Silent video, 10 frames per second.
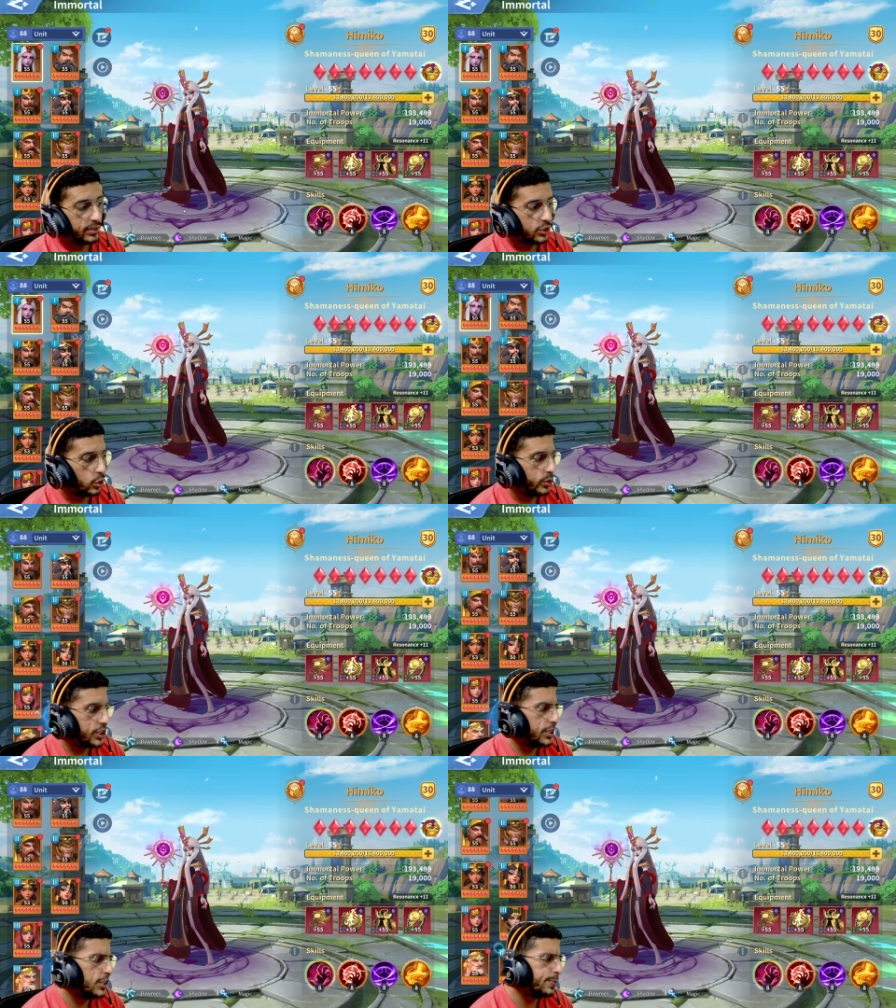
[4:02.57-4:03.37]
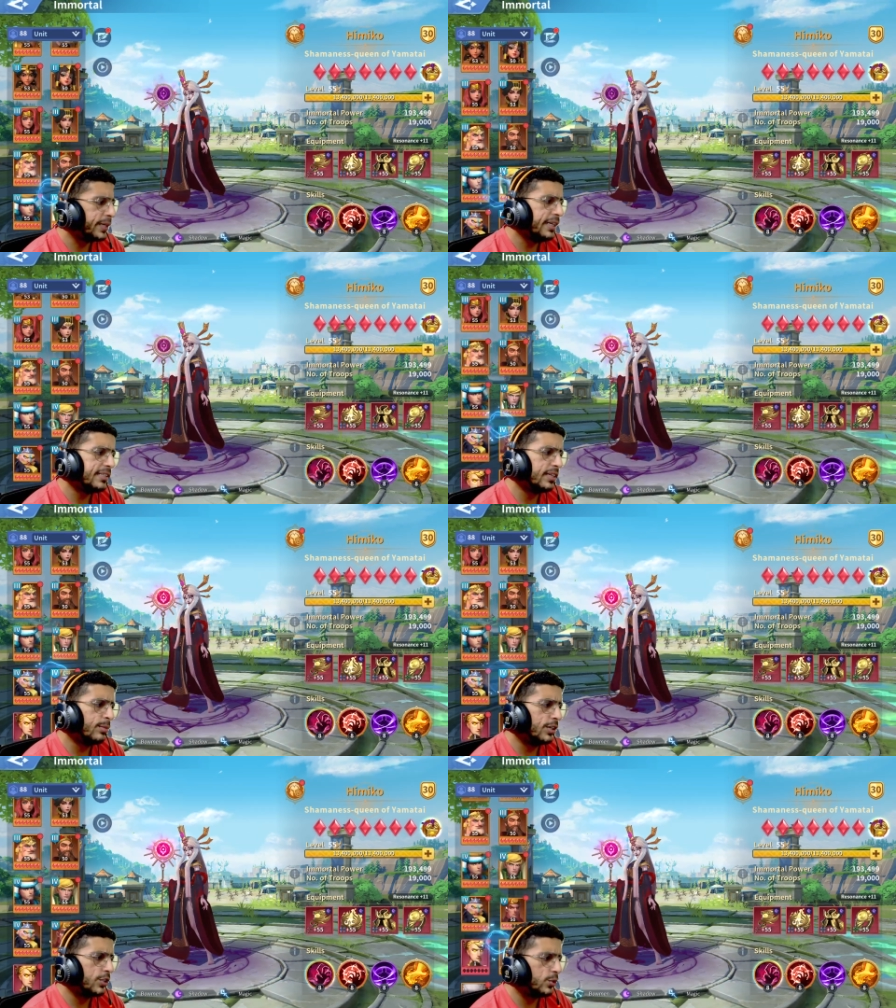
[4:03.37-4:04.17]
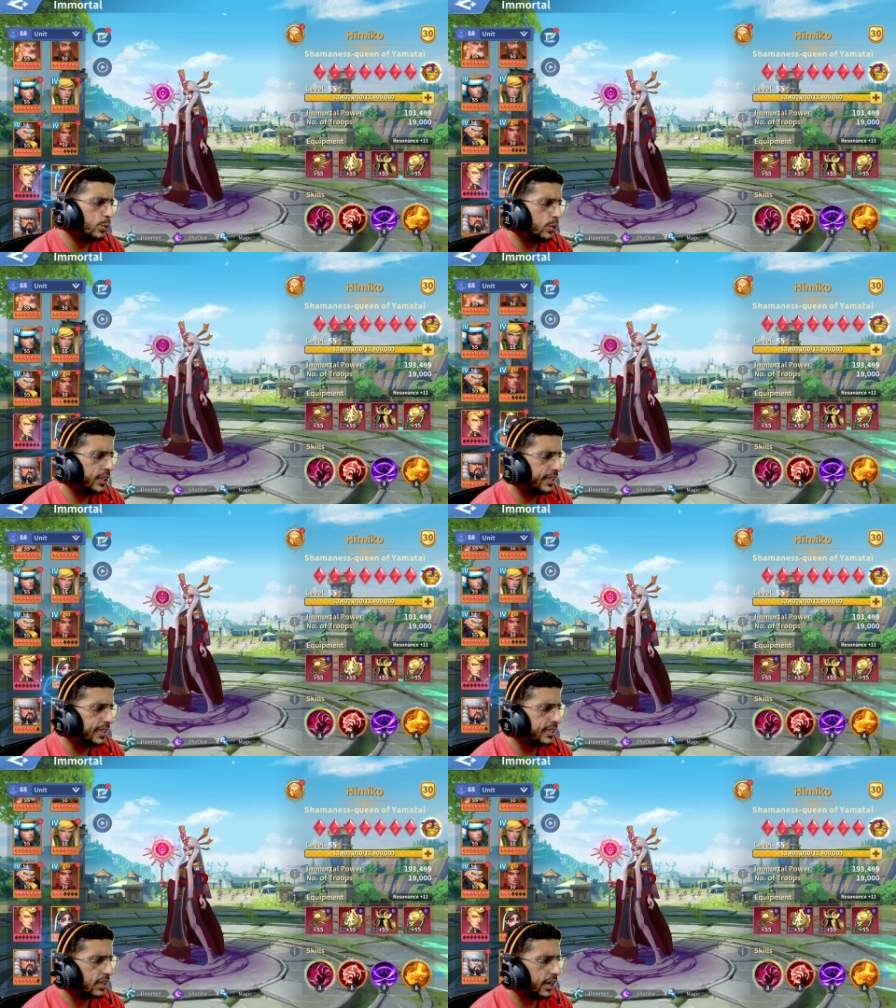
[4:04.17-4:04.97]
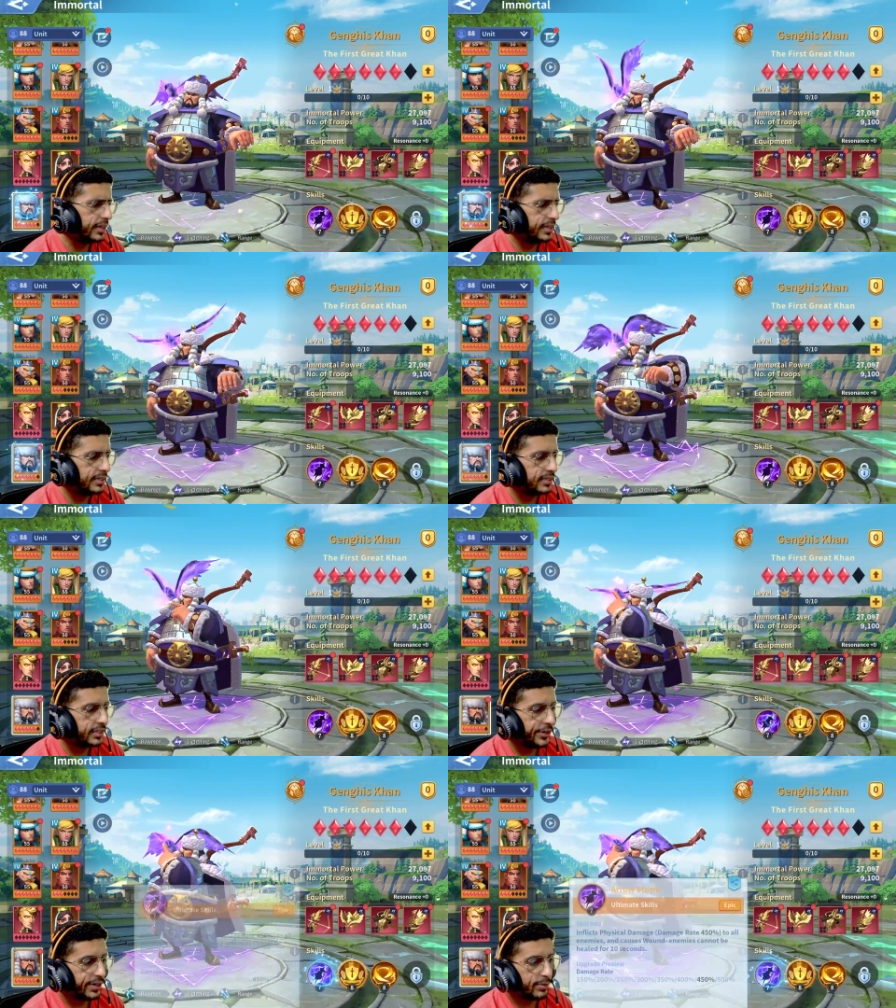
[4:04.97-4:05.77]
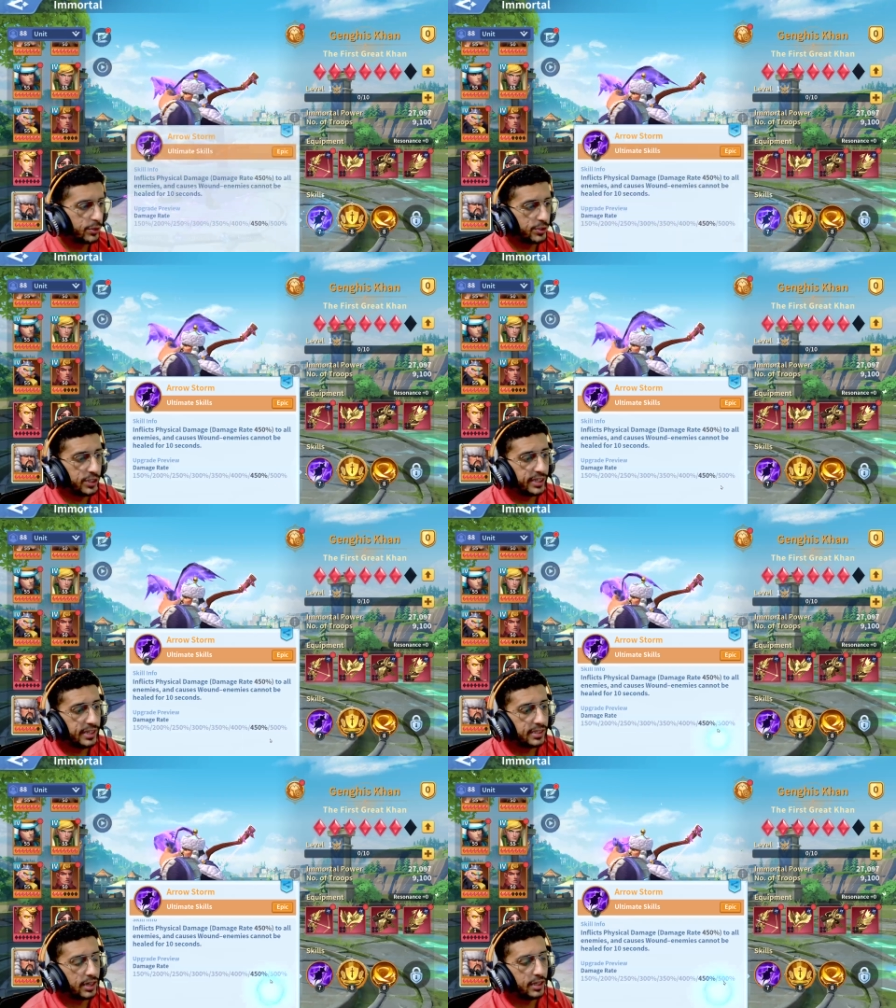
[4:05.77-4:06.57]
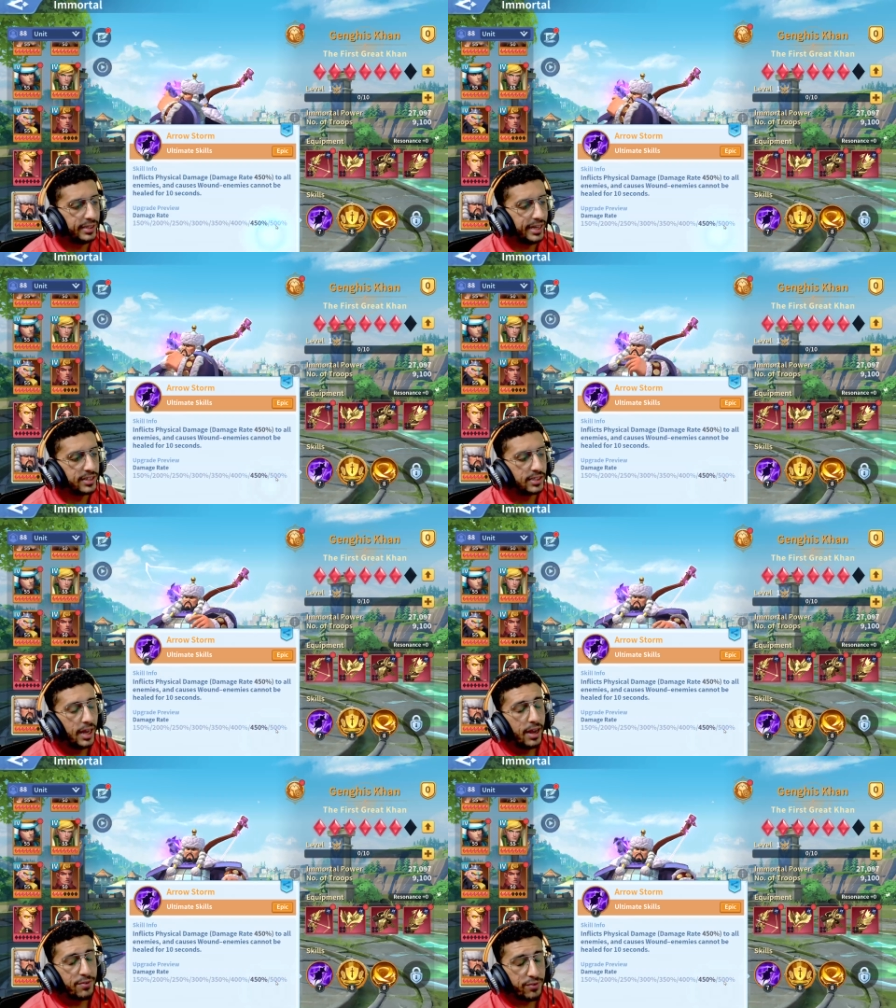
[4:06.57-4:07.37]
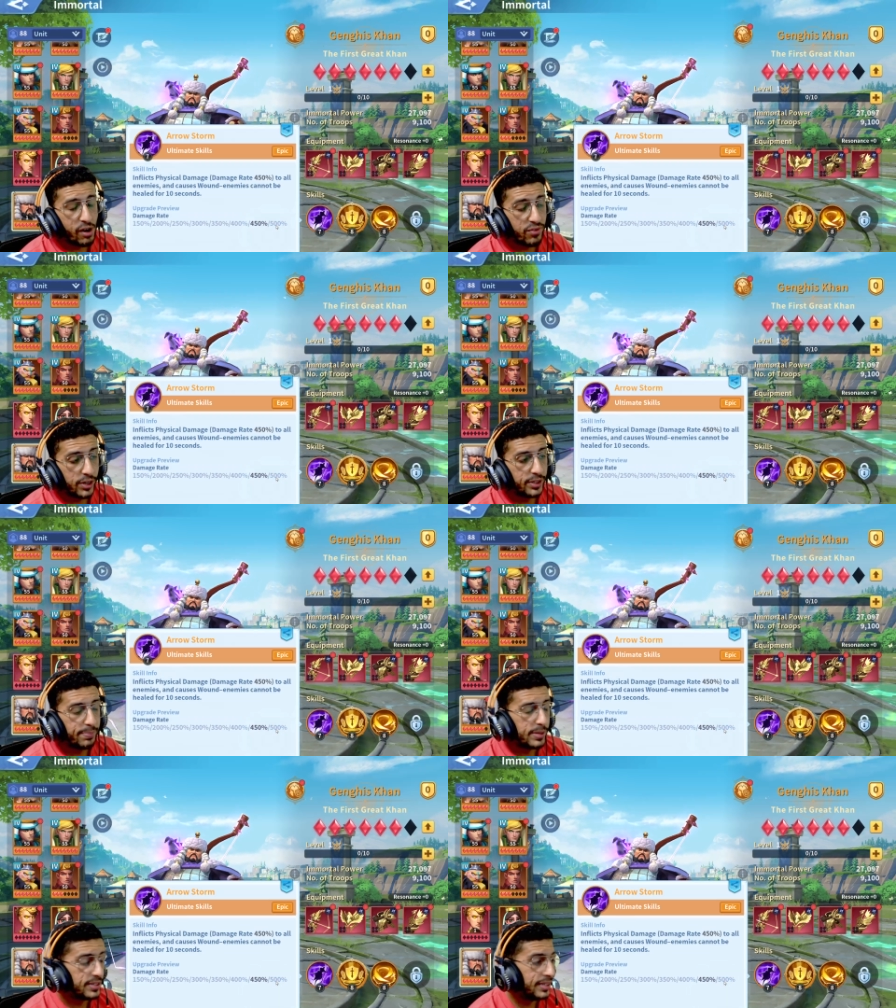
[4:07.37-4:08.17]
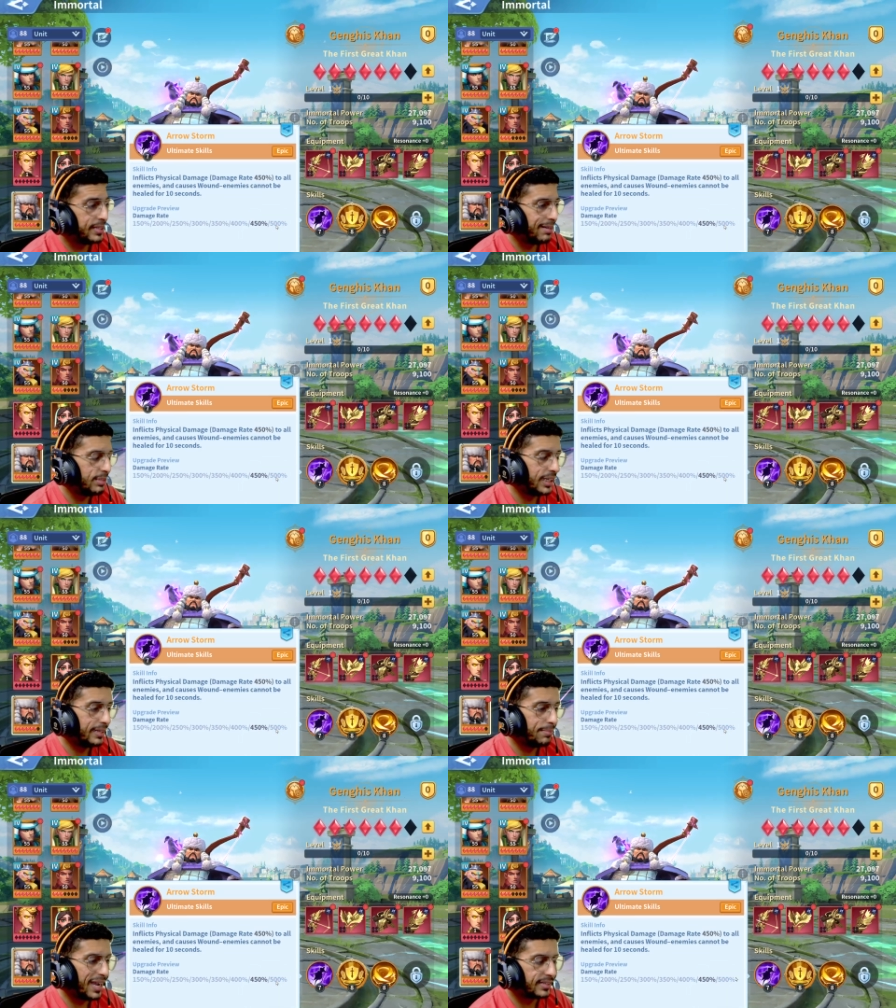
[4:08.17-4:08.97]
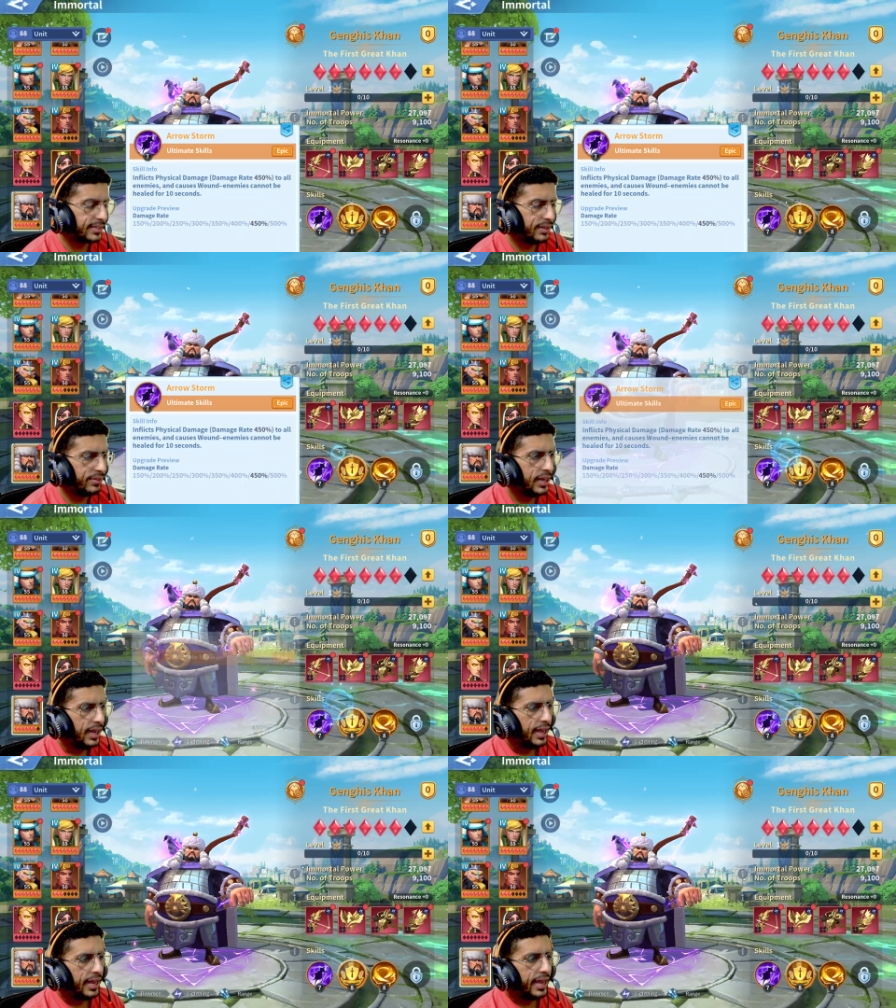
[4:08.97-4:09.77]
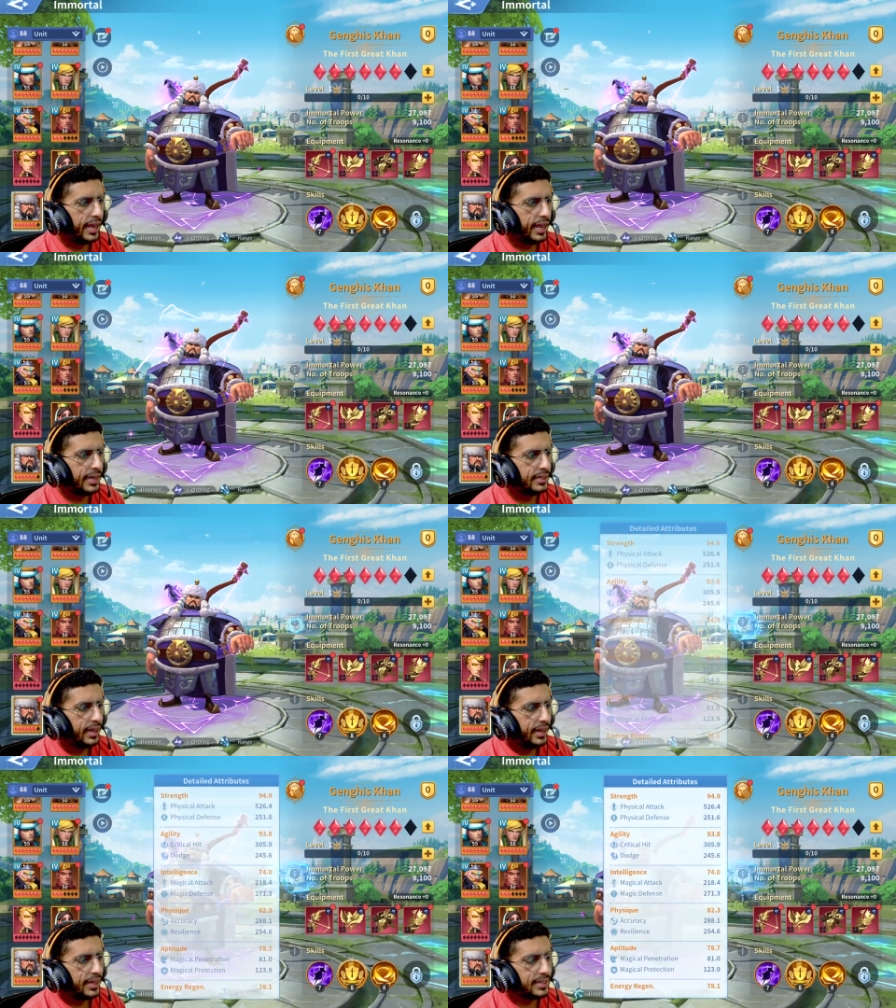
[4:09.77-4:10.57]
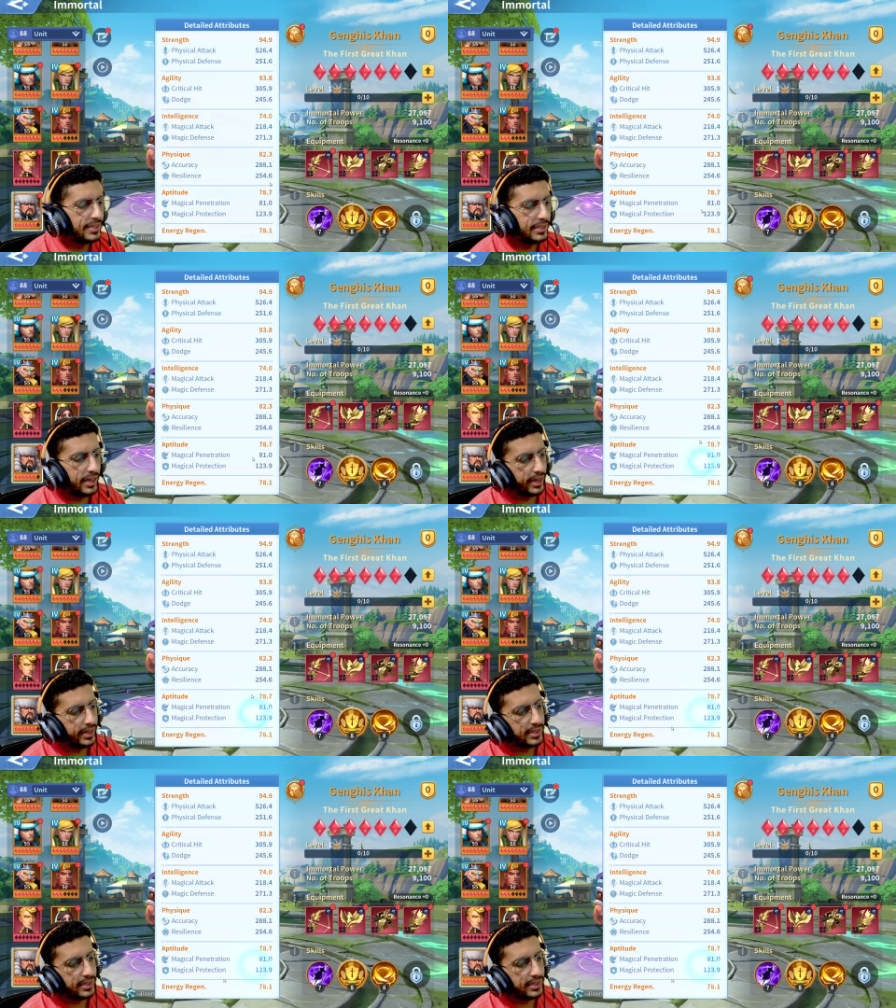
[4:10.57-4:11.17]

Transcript: So she's pretty similar to Genghis Khan in this area, because Genghis Khan deals 500% damage at max level, and his